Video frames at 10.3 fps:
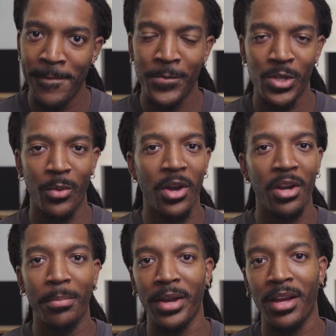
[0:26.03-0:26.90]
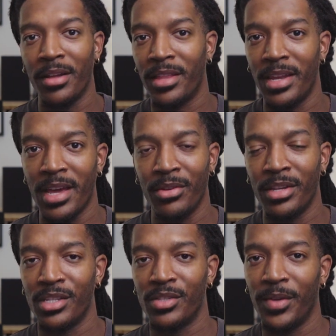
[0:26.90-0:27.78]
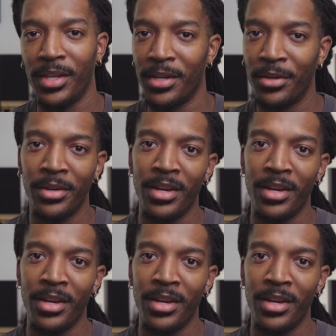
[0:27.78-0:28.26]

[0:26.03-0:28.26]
So we're going to break all that down in this video.